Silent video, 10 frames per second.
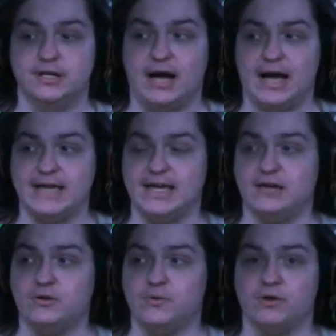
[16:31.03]
I can't
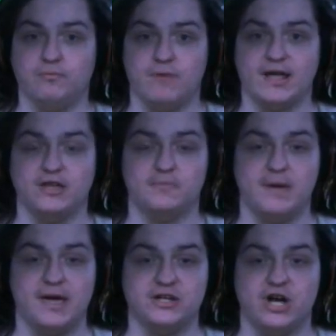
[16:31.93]
go get a regular
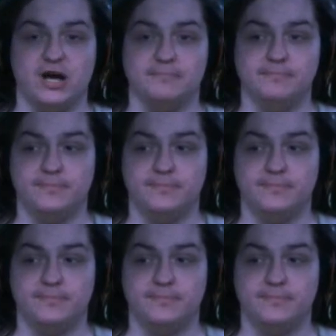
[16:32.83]
paying job.